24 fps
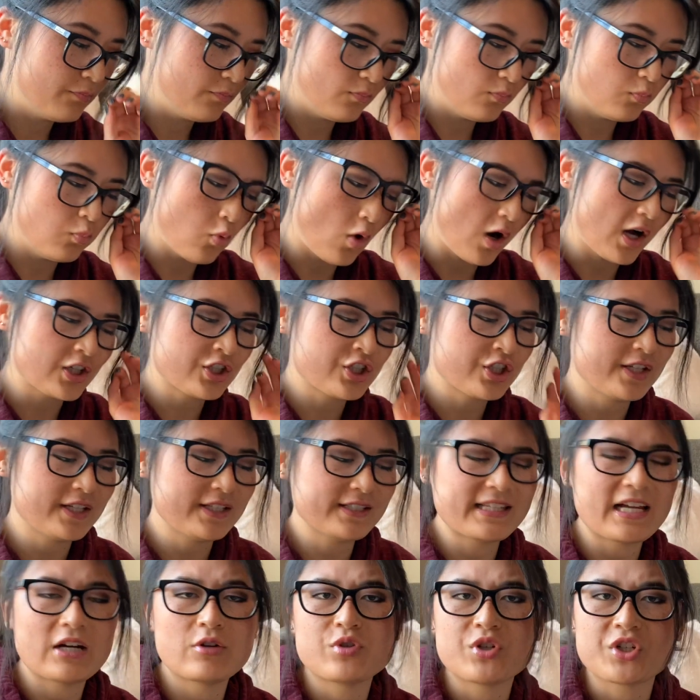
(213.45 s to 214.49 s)
wash these
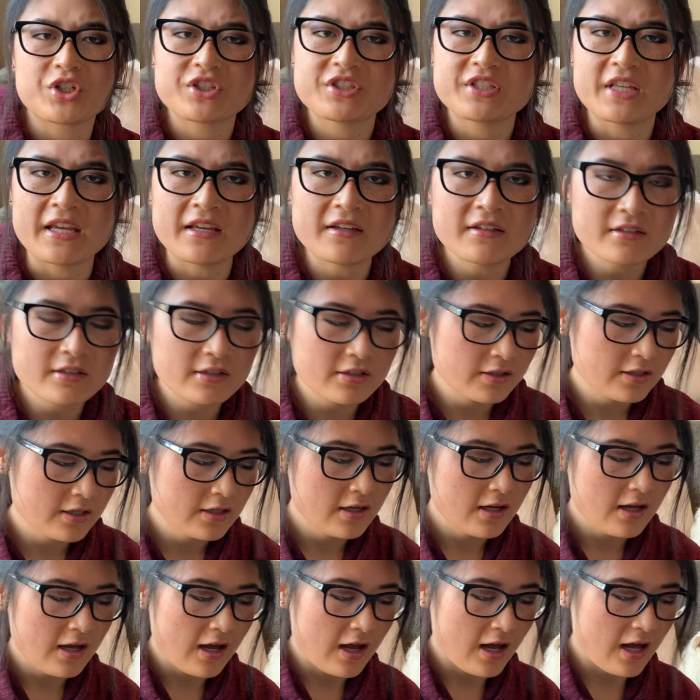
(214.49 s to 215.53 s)
down your sink.
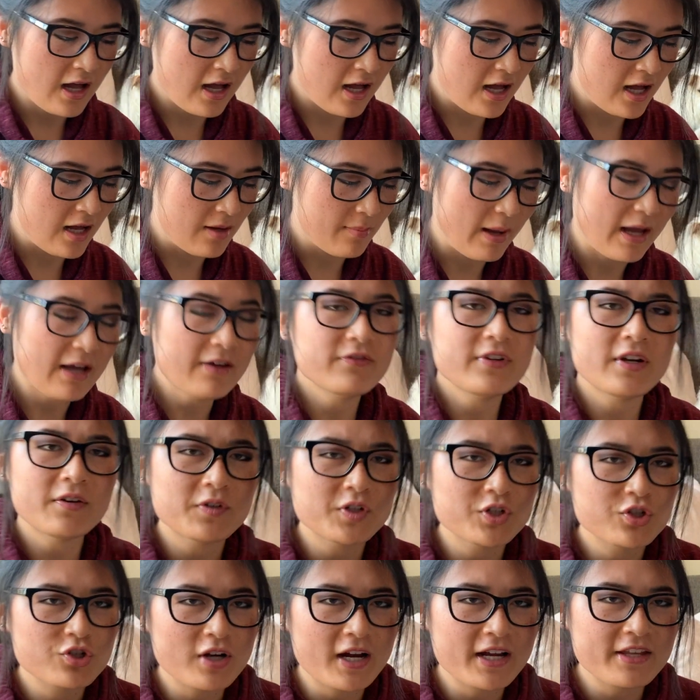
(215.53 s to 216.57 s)
I've never
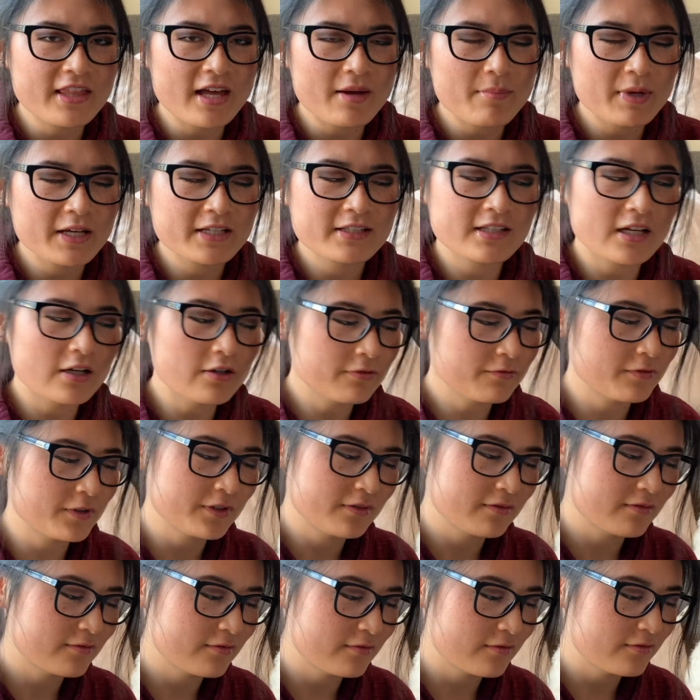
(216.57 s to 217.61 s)
tried that myself
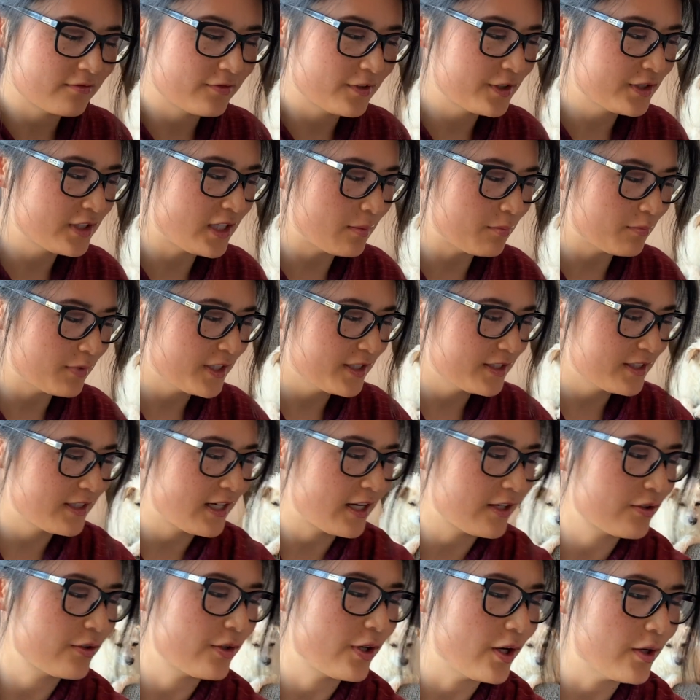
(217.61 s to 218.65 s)
for some reason, I
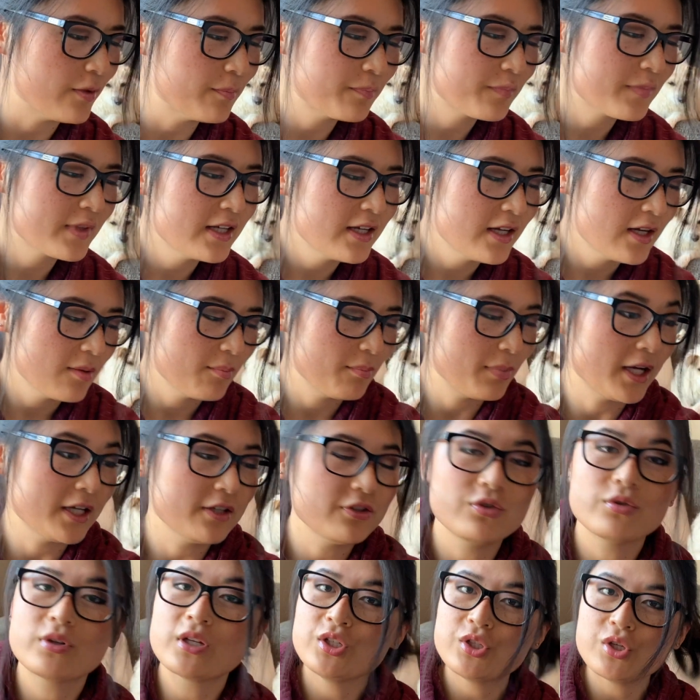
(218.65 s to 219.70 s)
don't know. But
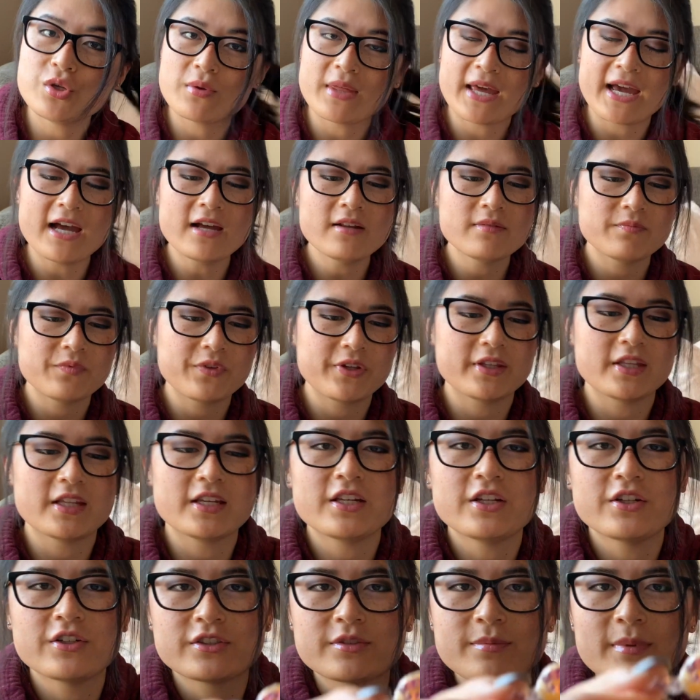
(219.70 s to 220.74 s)
you can do that. And then
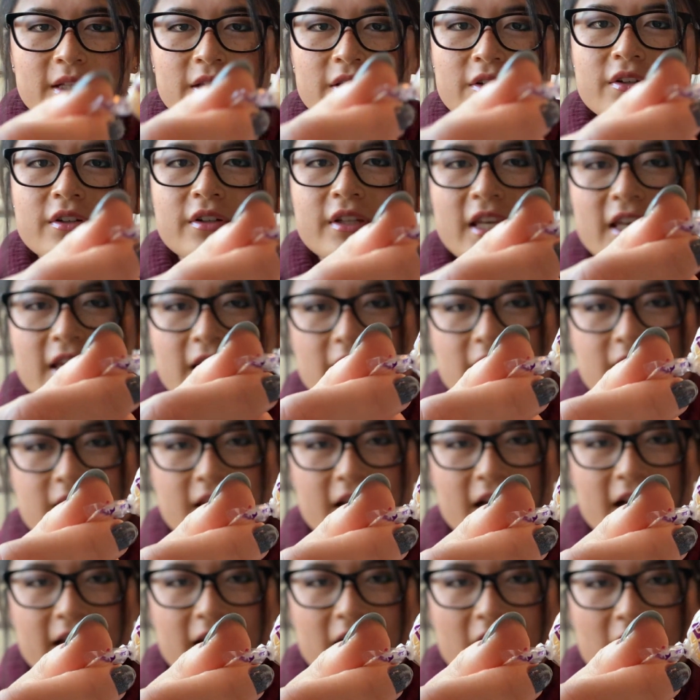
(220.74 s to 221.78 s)
here's my little candy
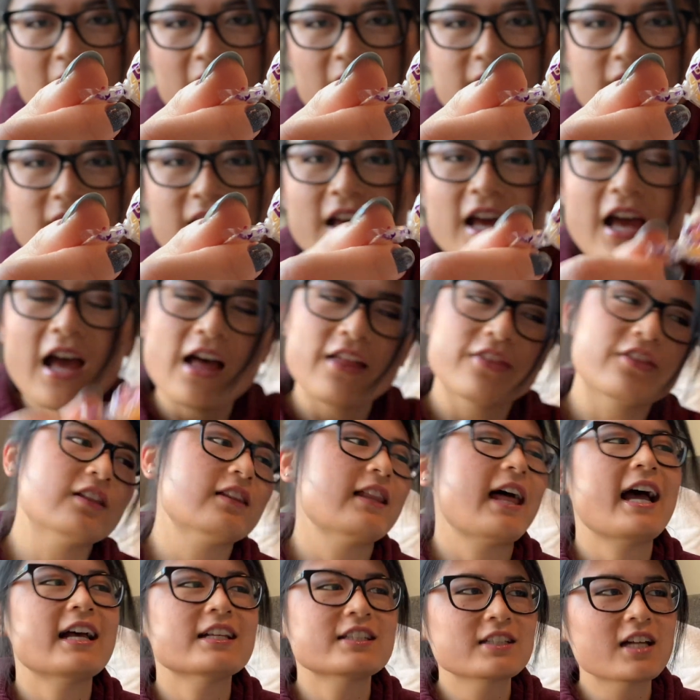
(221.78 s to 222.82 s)
I got. The
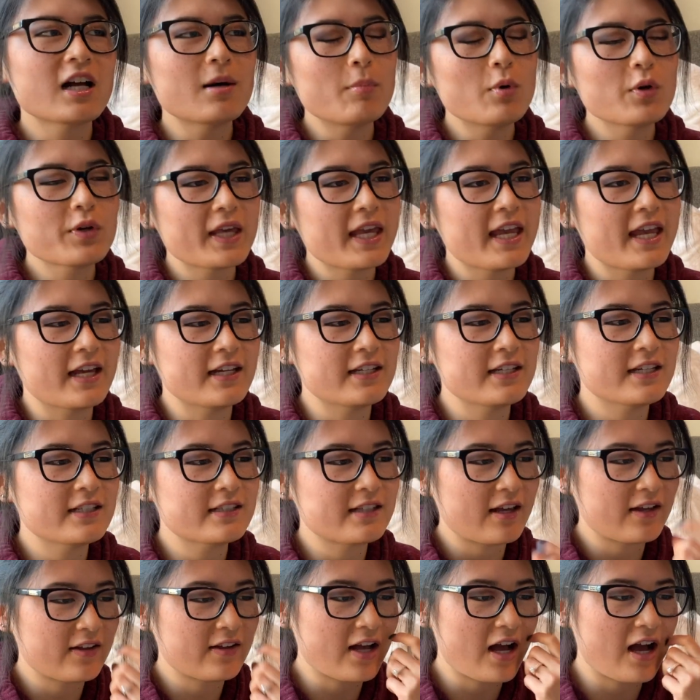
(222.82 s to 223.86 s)
last couple candies
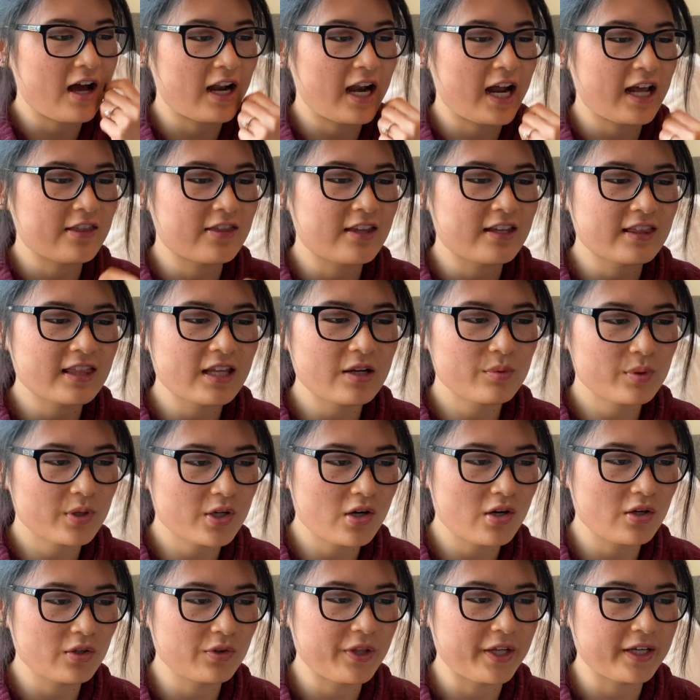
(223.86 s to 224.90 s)
I got, I think they were
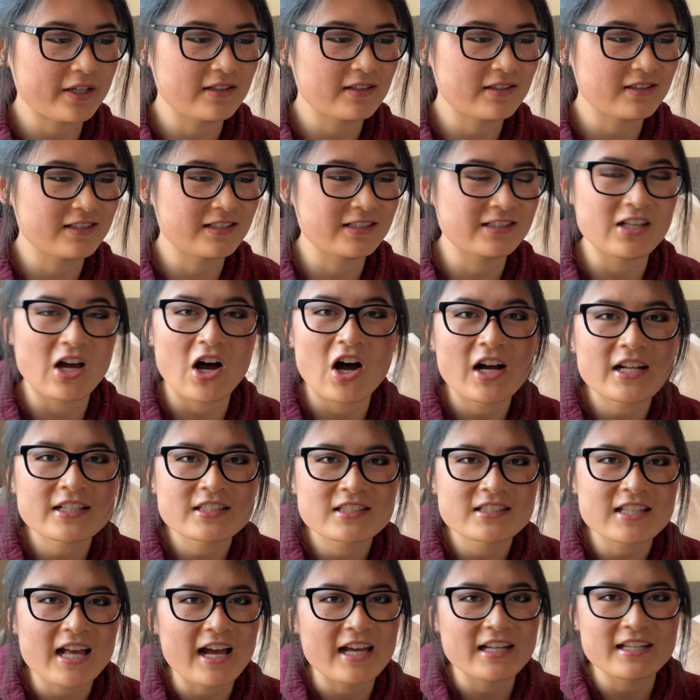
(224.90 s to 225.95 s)
called like Zots.
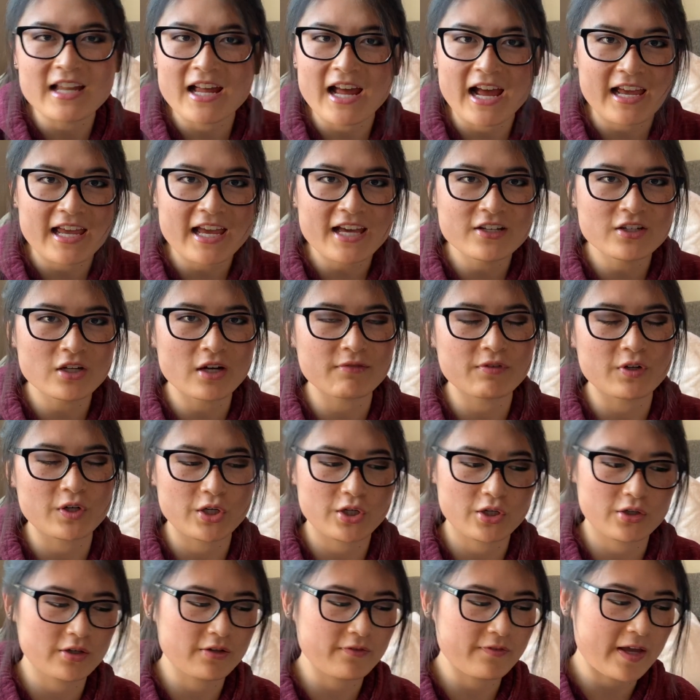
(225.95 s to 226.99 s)
I had never
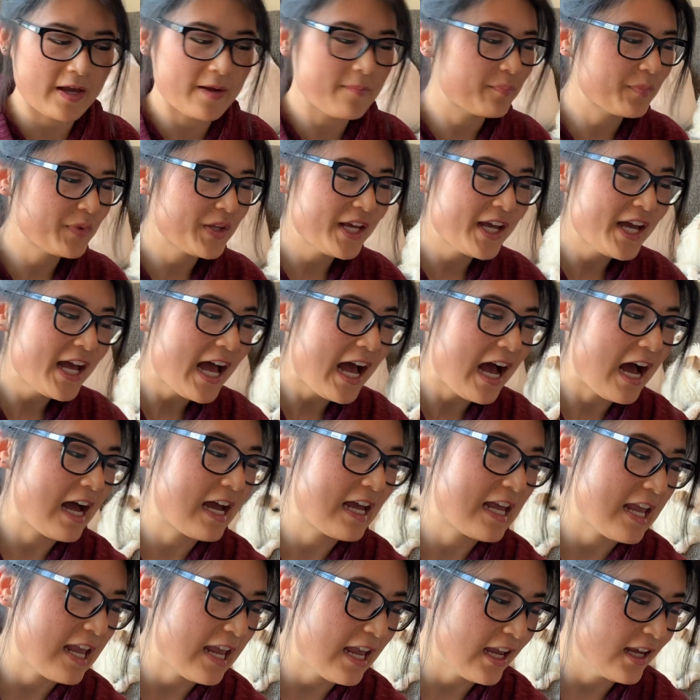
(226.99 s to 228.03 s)
heard of it.
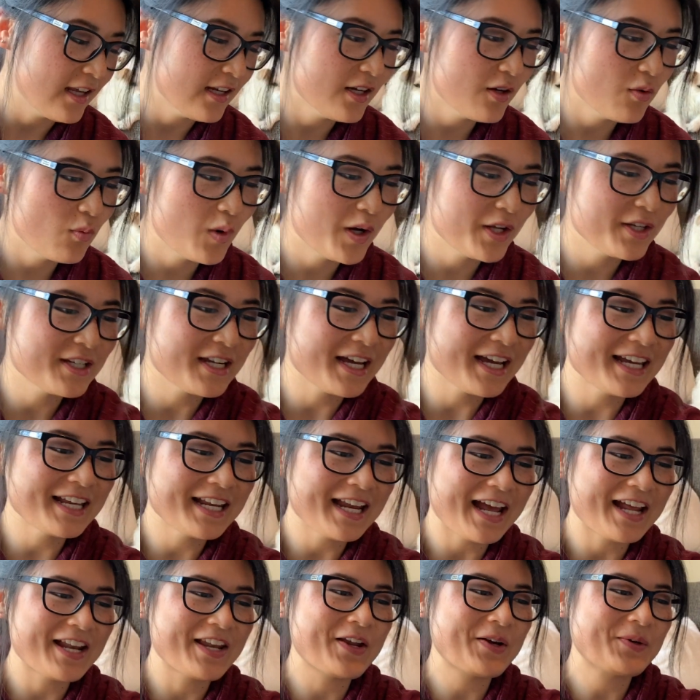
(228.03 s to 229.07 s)
I ate it one night
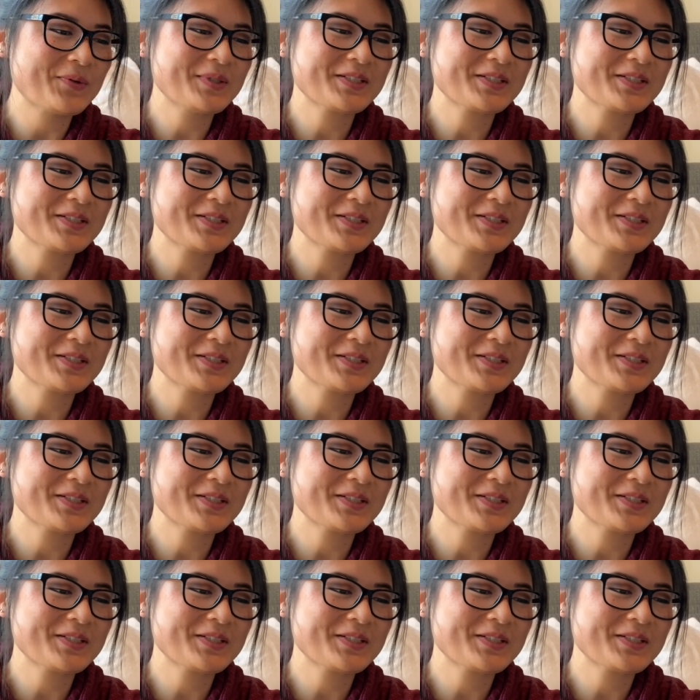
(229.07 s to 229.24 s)
and it was